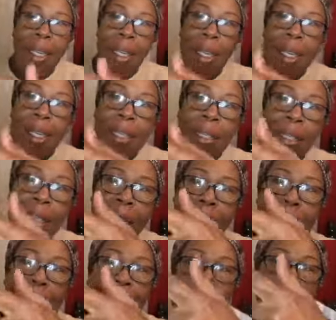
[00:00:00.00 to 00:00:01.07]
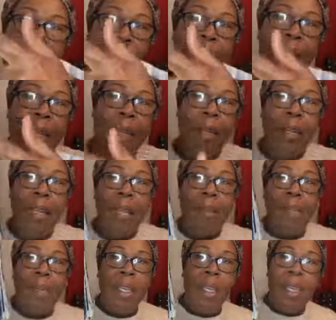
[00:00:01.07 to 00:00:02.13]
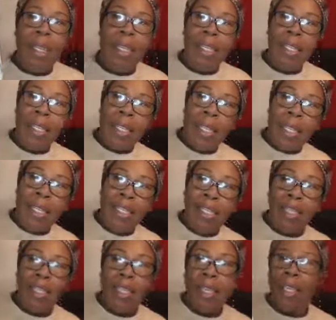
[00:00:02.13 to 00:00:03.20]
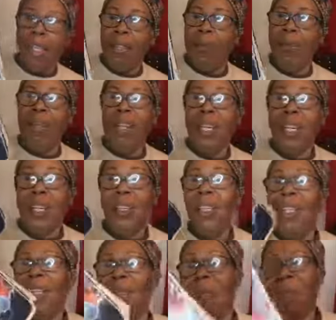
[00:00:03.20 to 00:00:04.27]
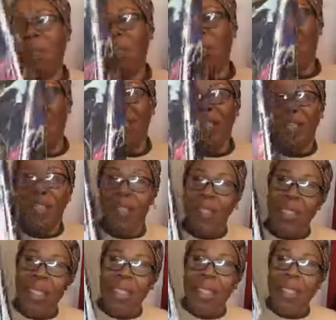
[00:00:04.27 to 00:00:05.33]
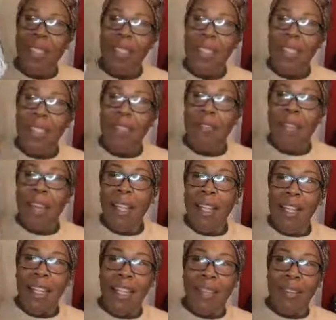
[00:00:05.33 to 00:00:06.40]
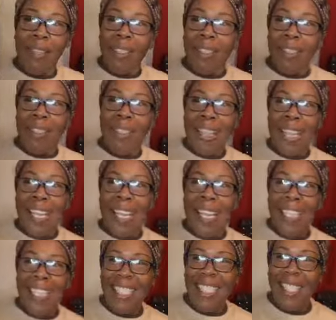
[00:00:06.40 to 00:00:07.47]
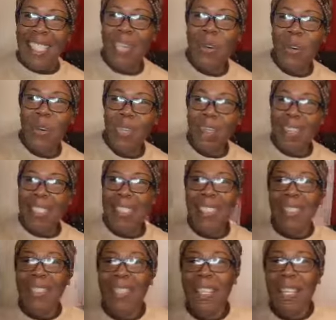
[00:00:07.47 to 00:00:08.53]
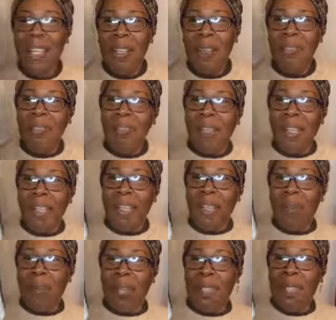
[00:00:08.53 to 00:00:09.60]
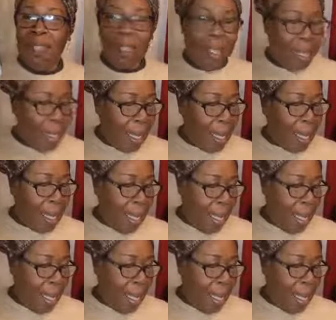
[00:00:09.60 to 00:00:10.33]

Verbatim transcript: It is late on planet Earth, and we are needed to study the Word or look for treasures. So did you find any treasures today that you can hold on to for the rest of the day?